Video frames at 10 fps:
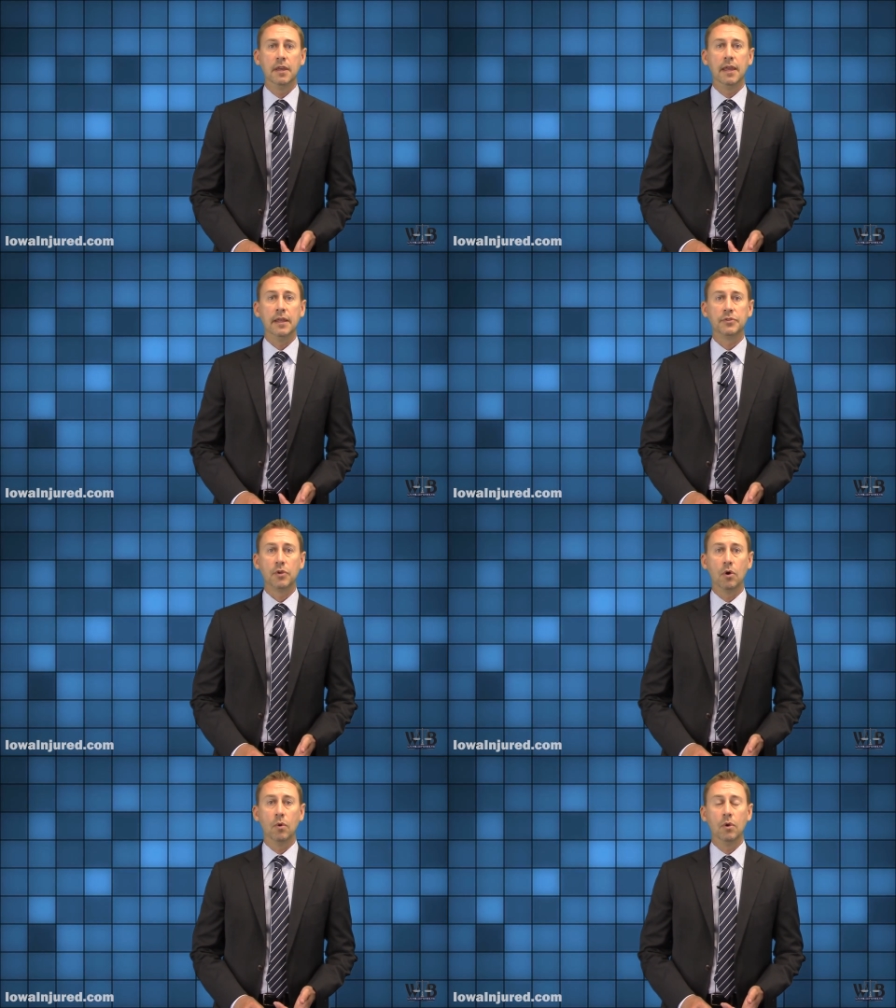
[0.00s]
And
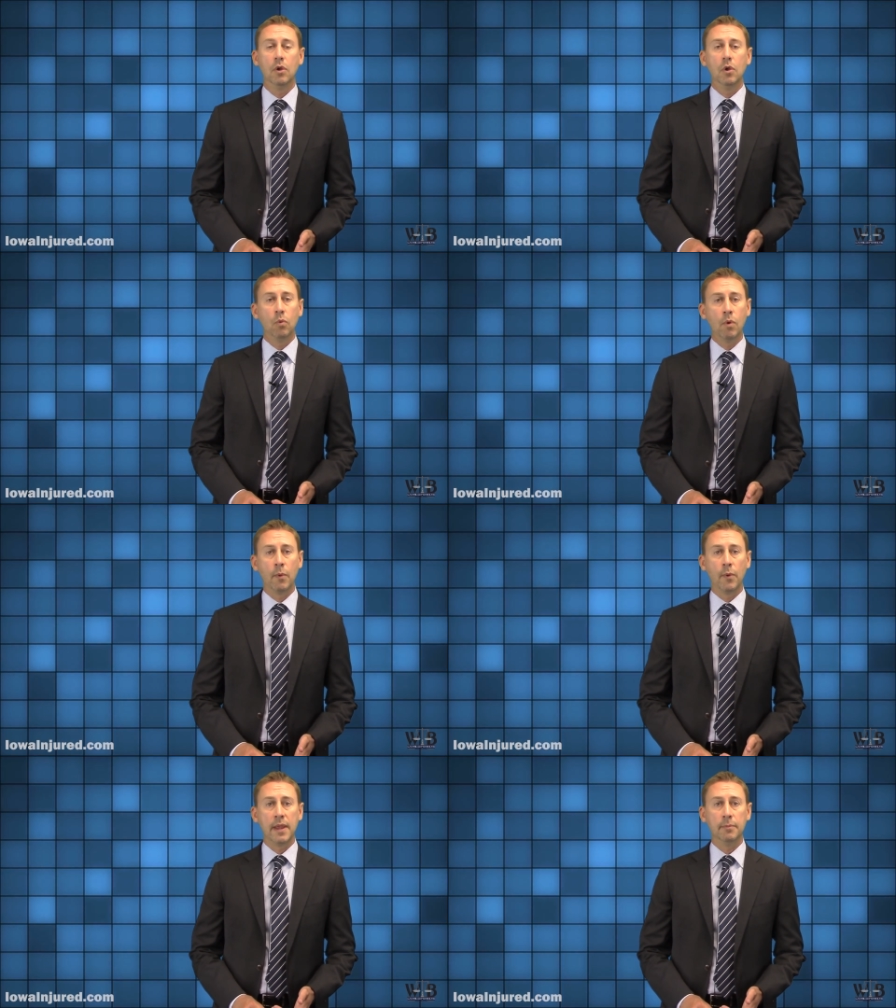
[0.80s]
so what we
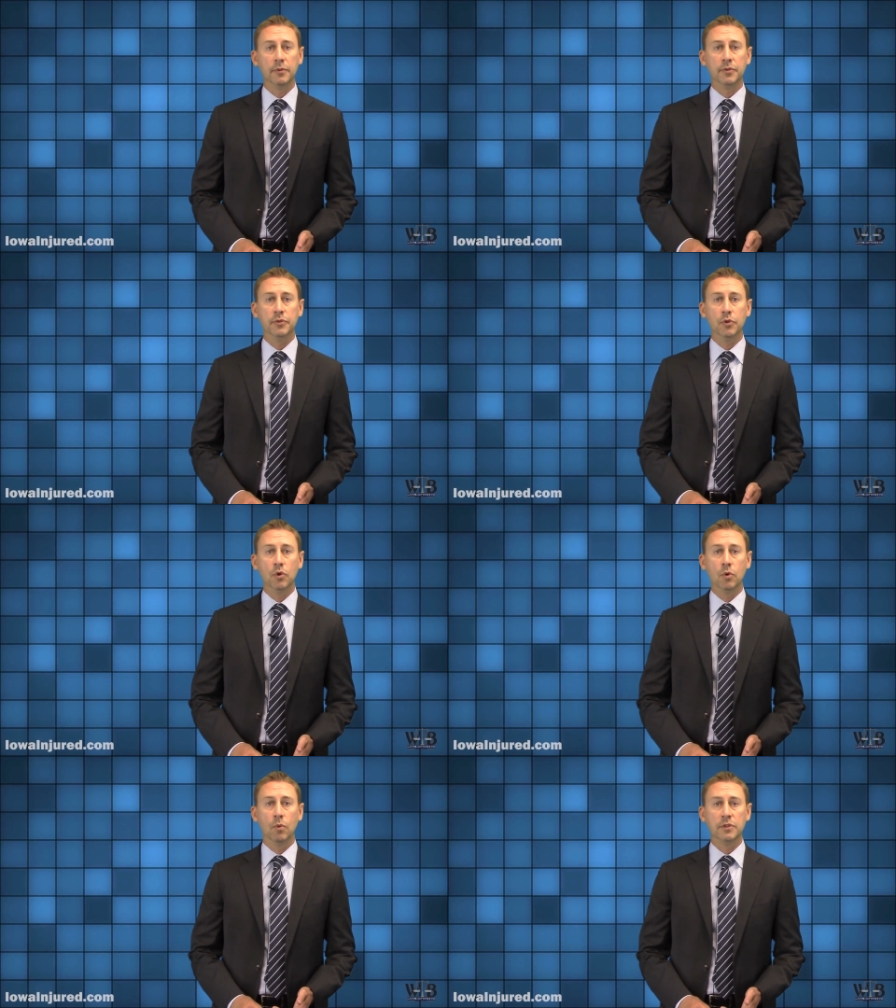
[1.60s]
were able to
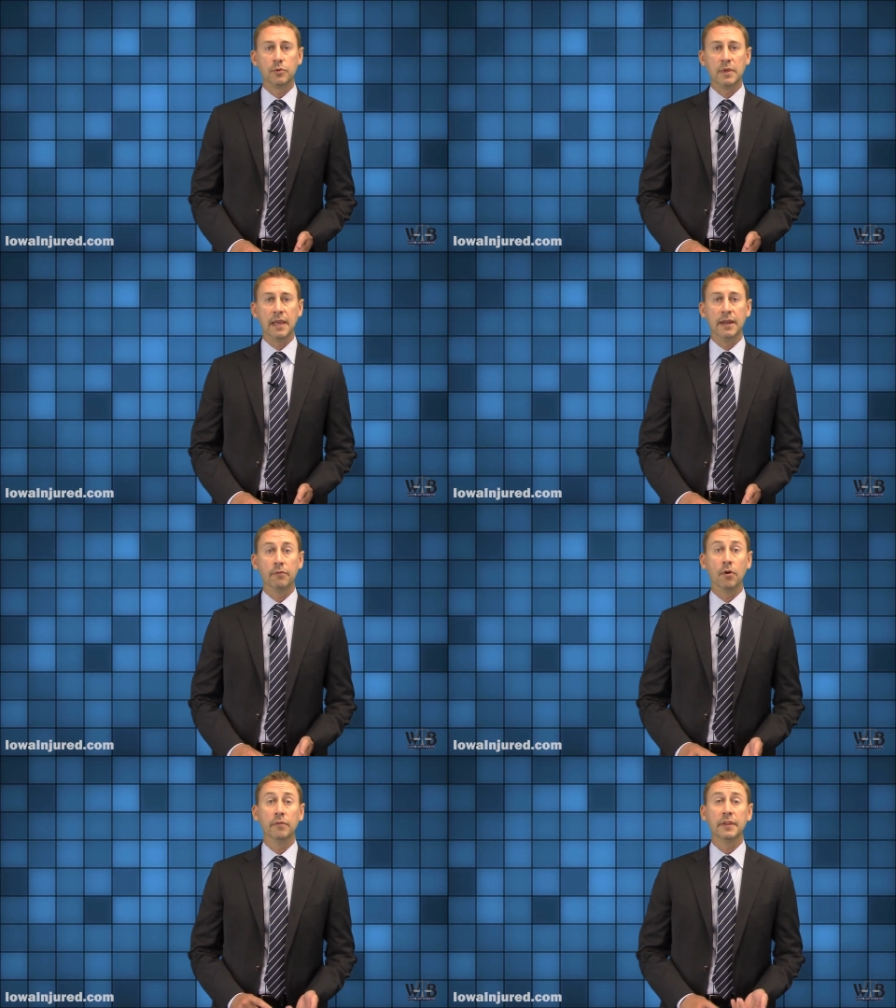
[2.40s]
do once we got
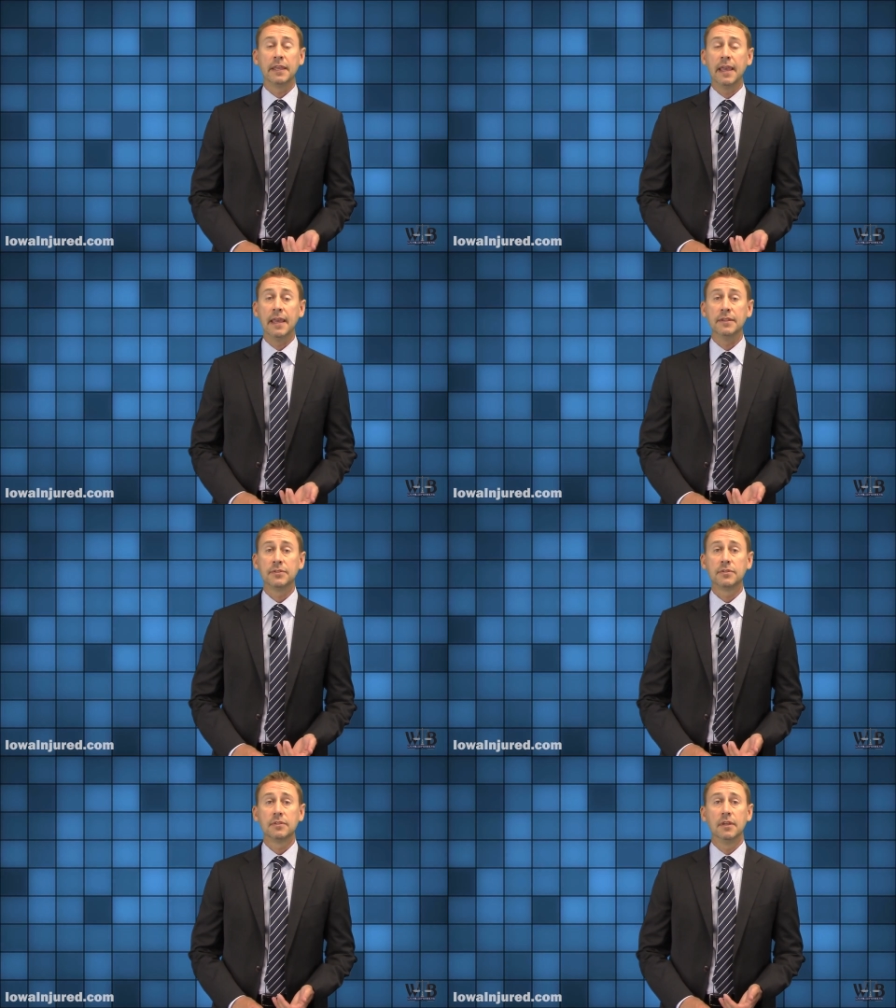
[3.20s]
involved in the
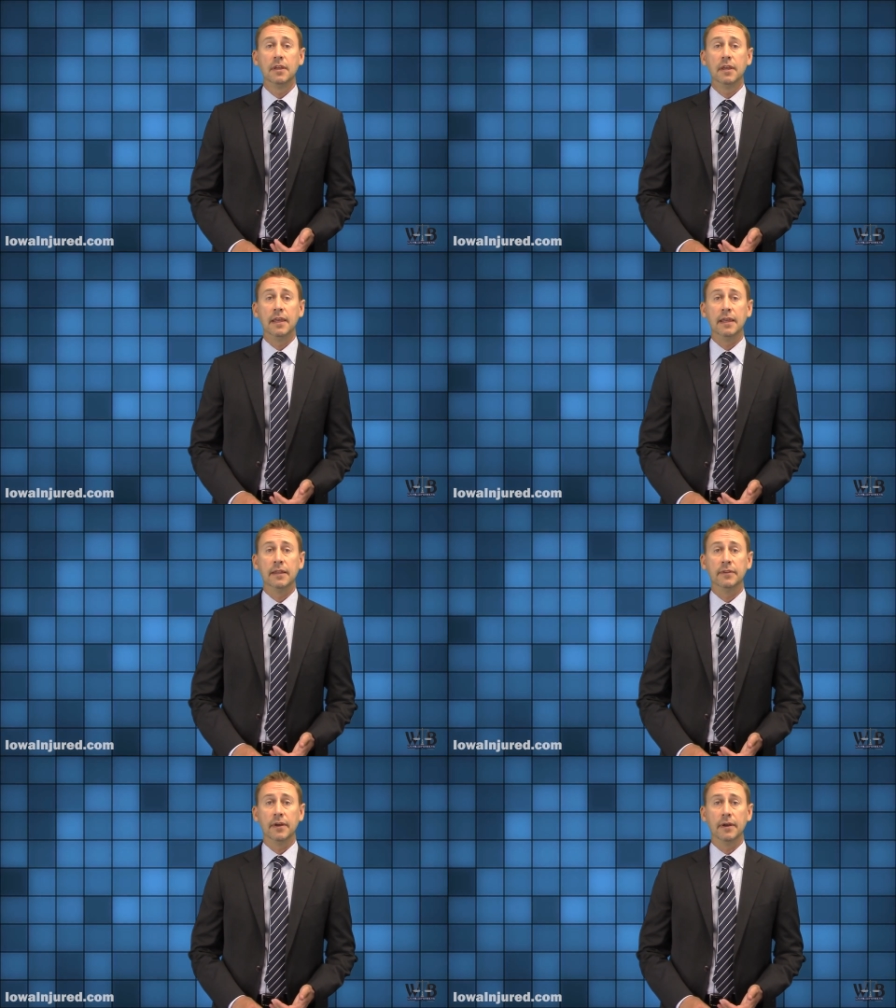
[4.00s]
case and